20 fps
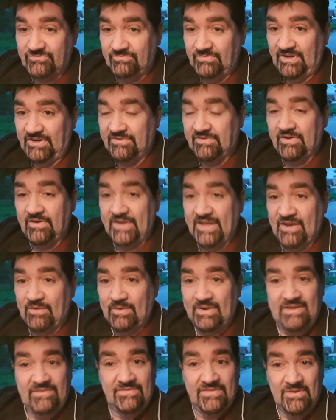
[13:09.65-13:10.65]
you know, going
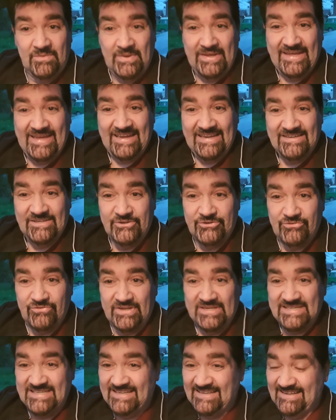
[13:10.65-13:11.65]
away for the weekend,
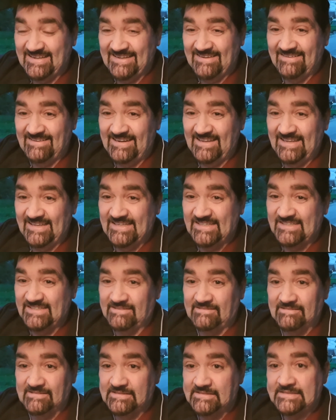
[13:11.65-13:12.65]
treating a guy like a
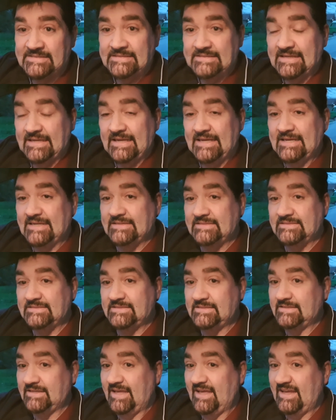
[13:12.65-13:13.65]
dog, and
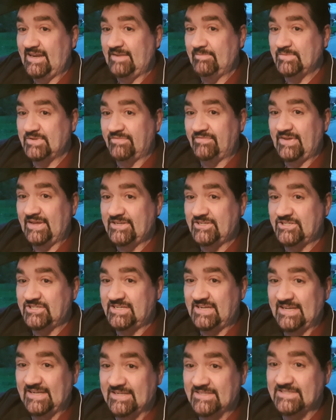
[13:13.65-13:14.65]
getting him to fetch
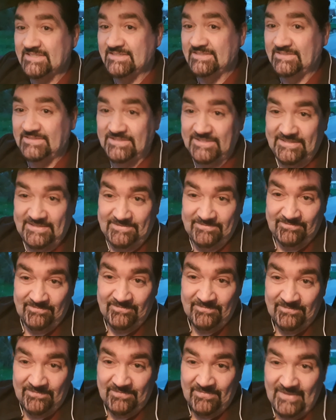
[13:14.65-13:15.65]
sticks, and
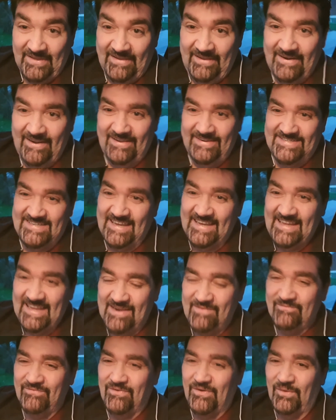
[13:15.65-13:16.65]
you know, taking
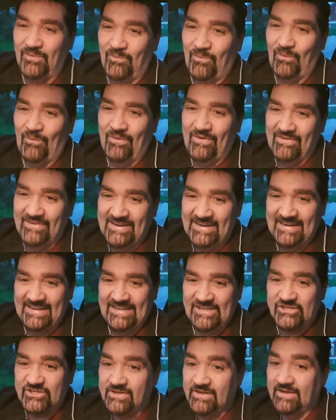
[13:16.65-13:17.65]
him for a walk on a leash,